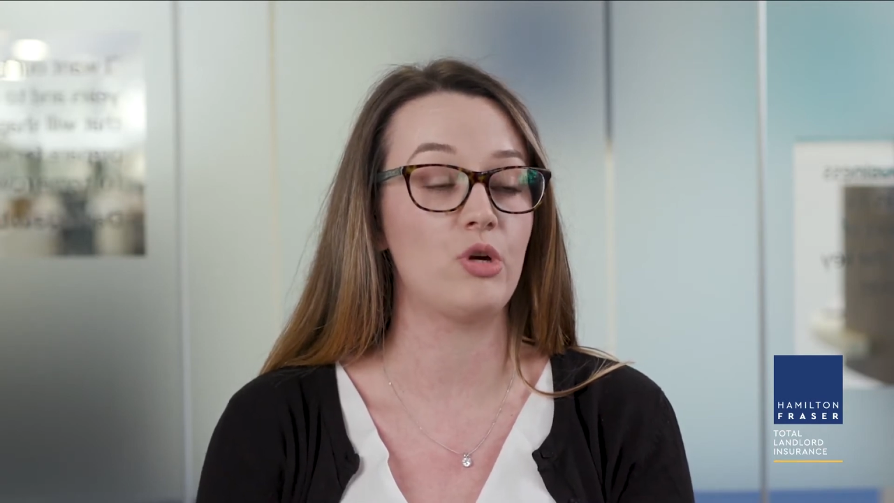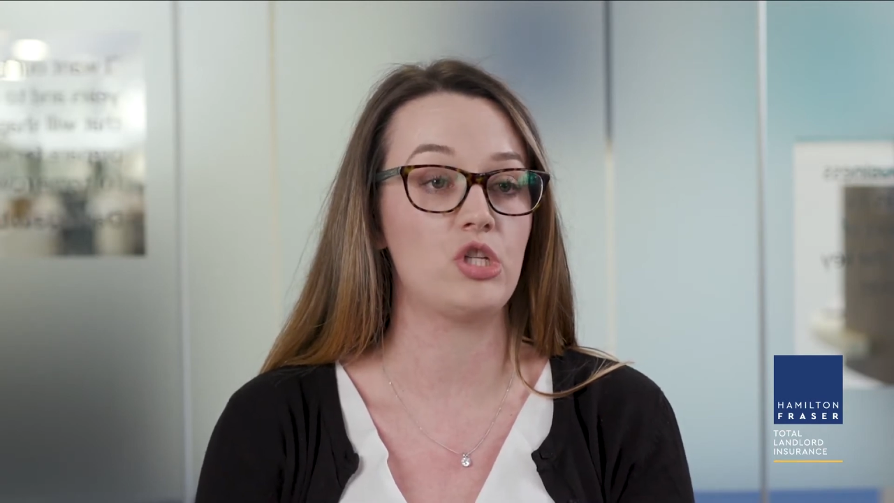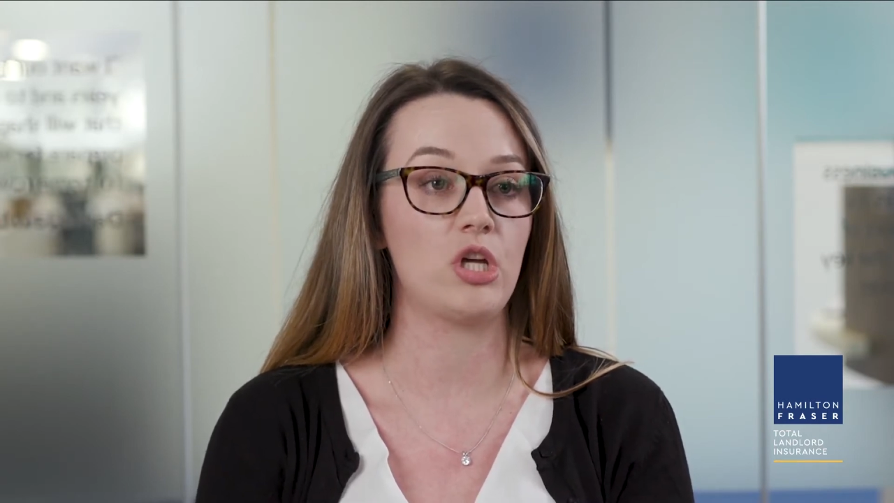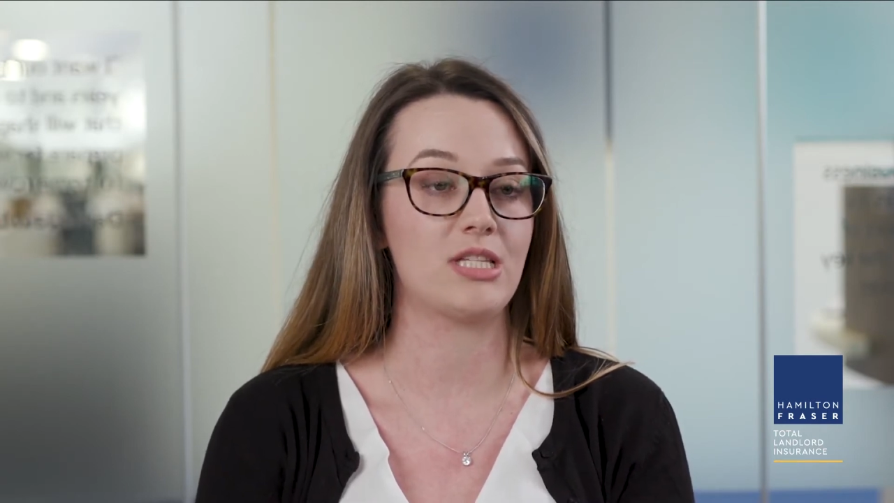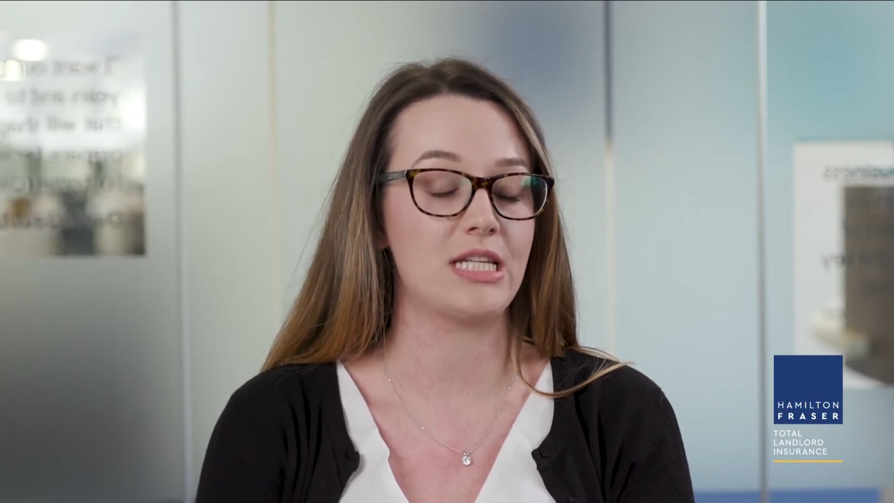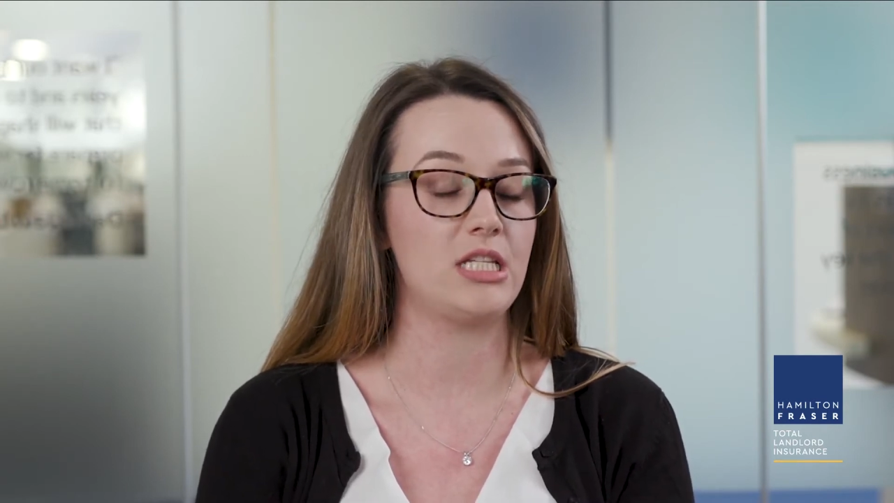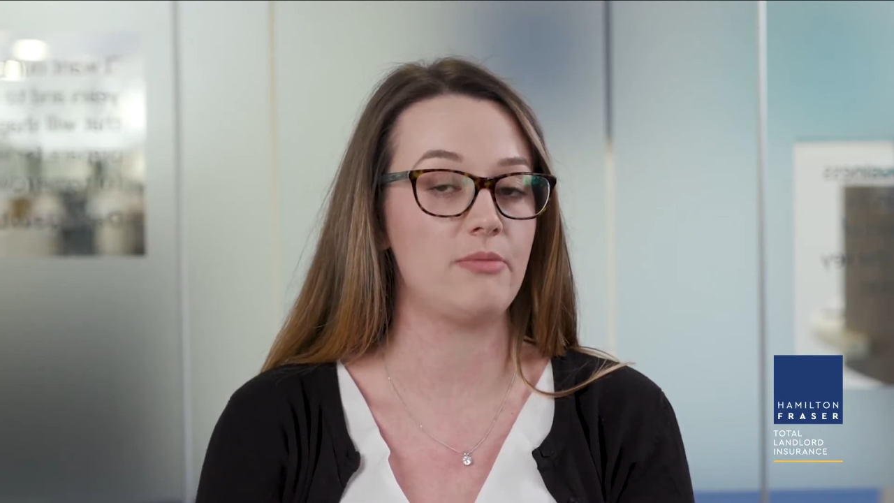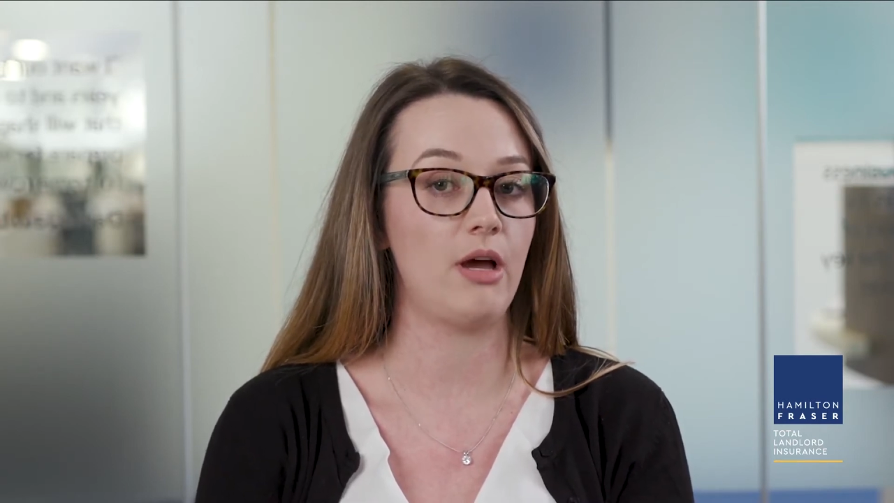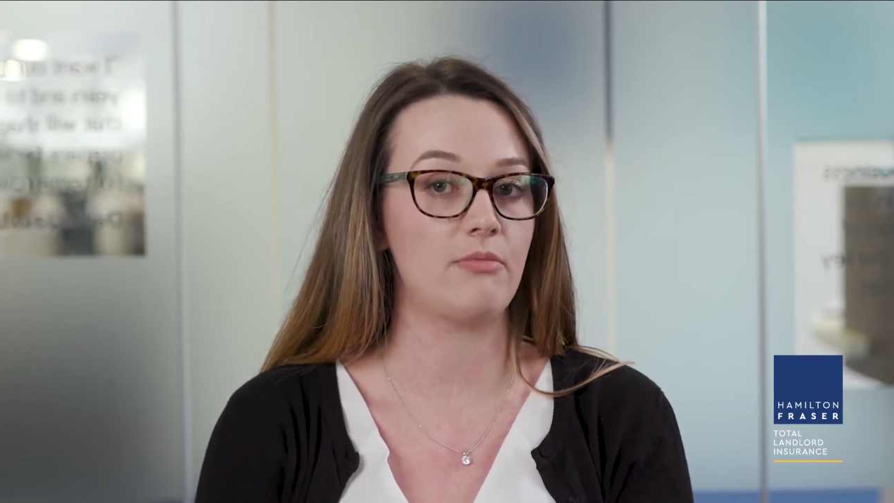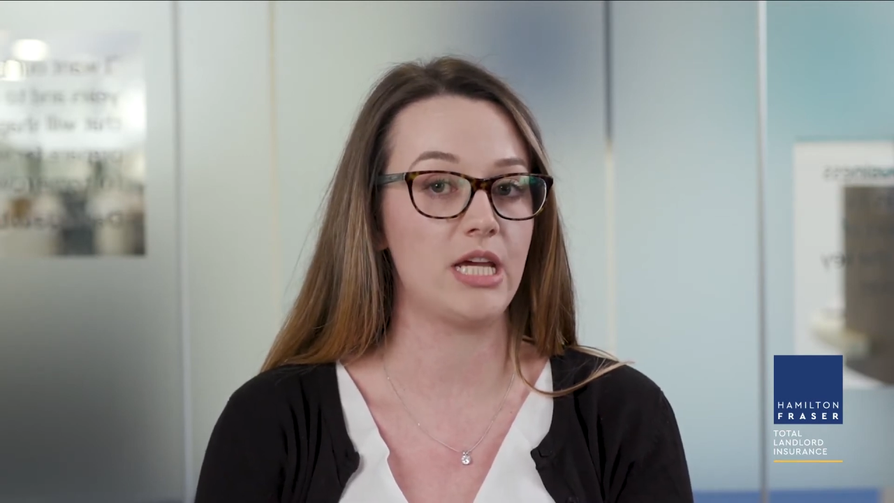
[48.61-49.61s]
which does need
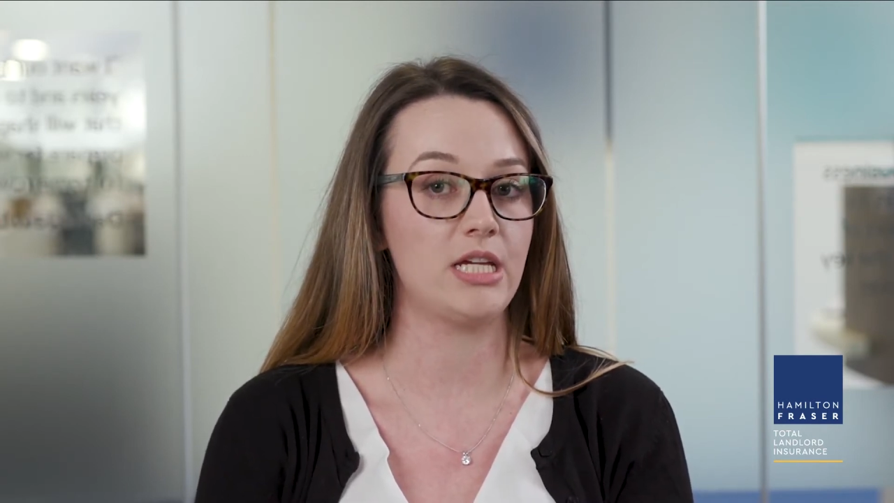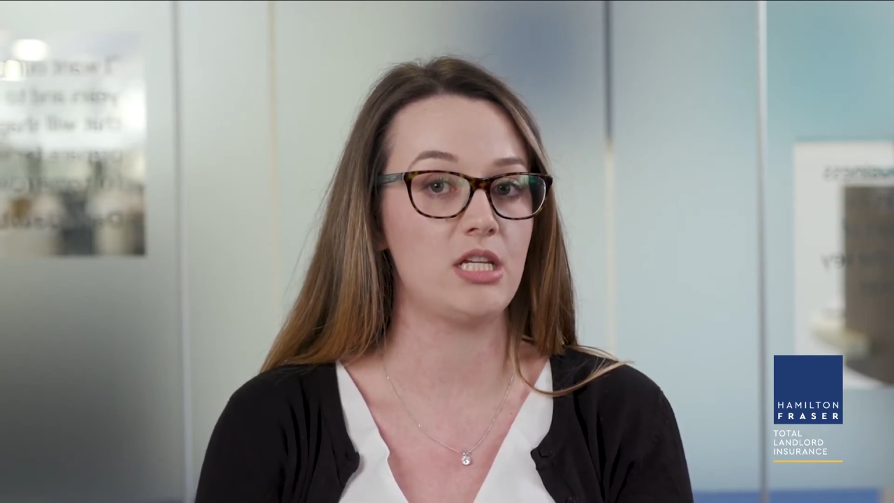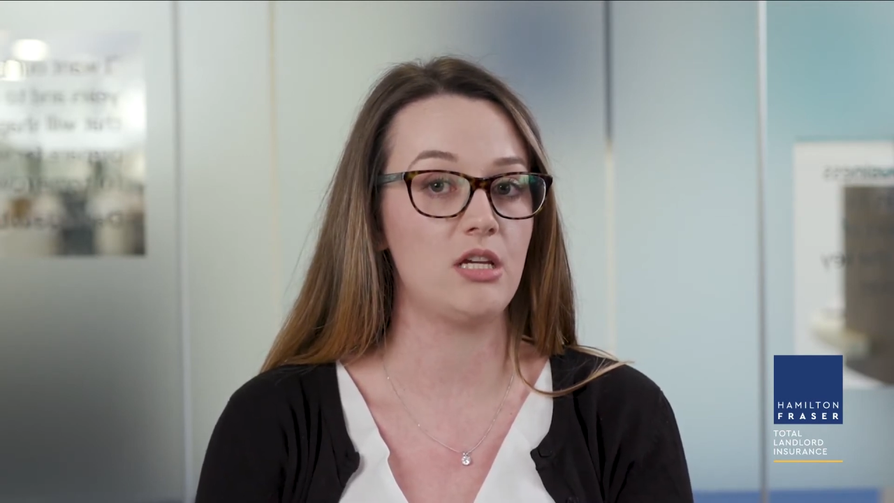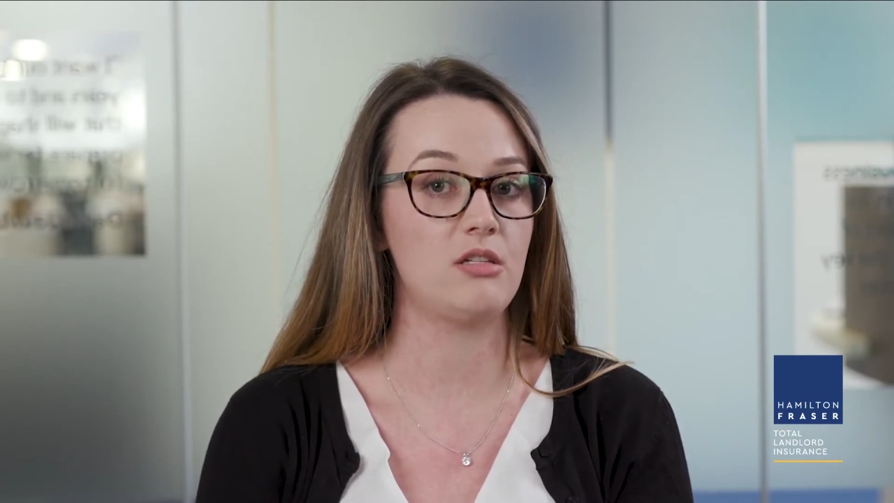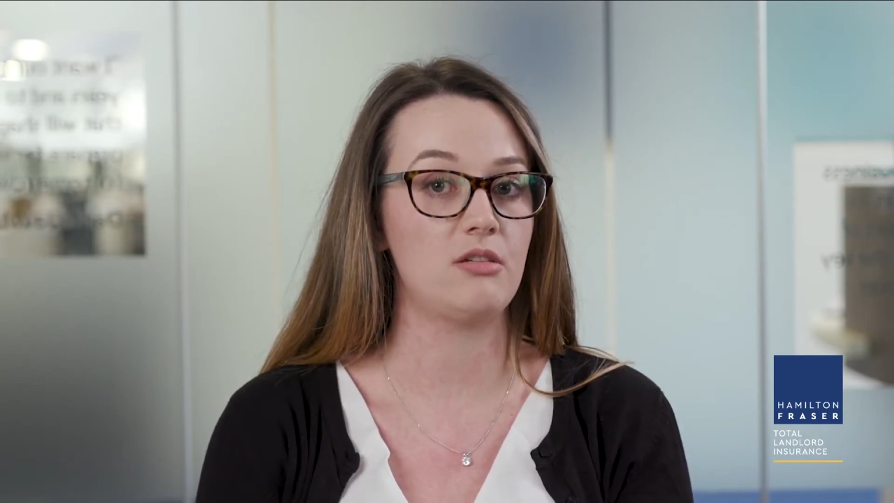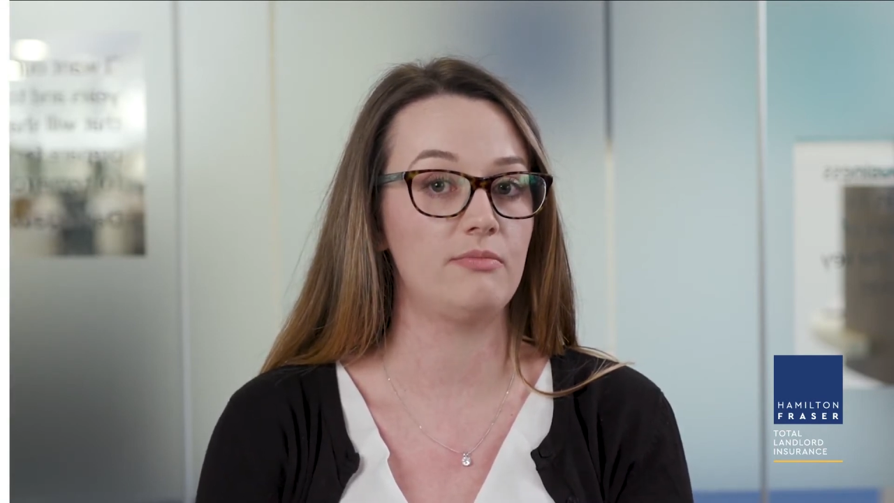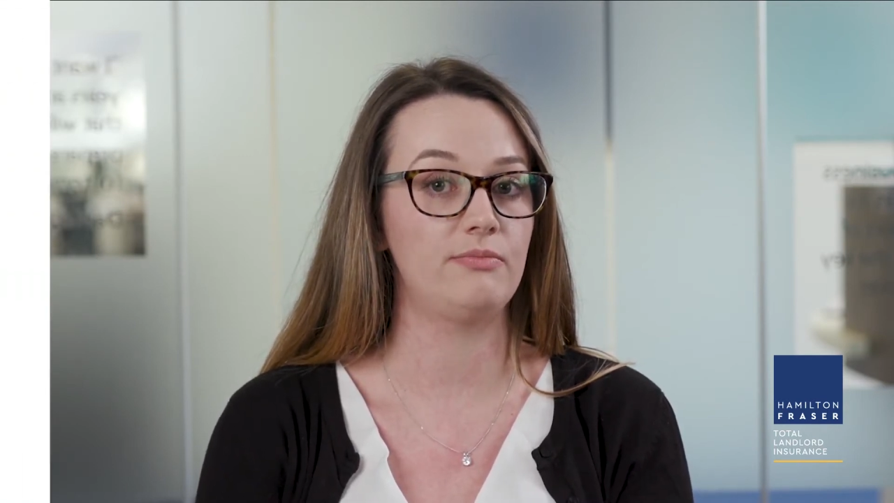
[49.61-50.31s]
to be updated.